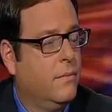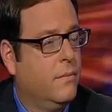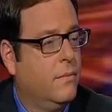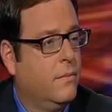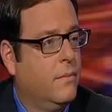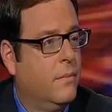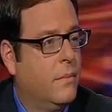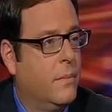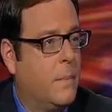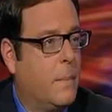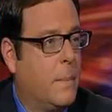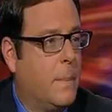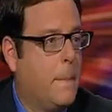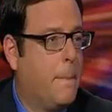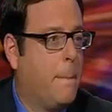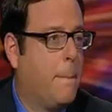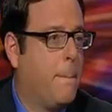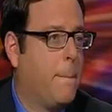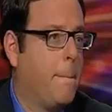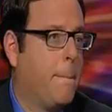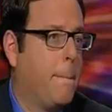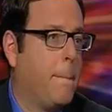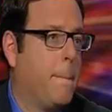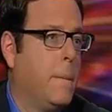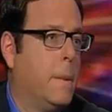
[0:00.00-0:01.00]

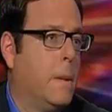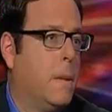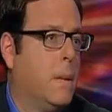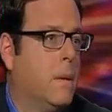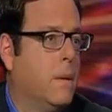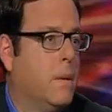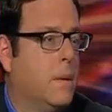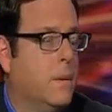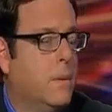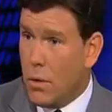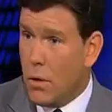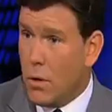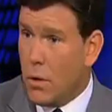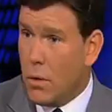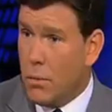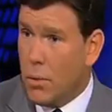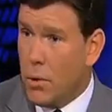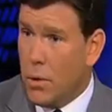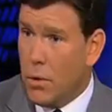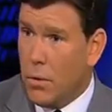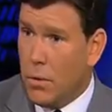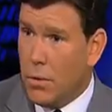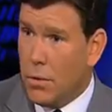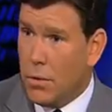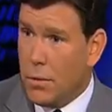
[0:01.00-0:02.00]
smartphones, and using their
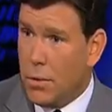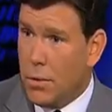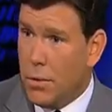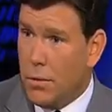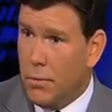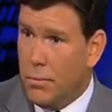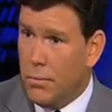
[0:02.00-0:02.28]
computers?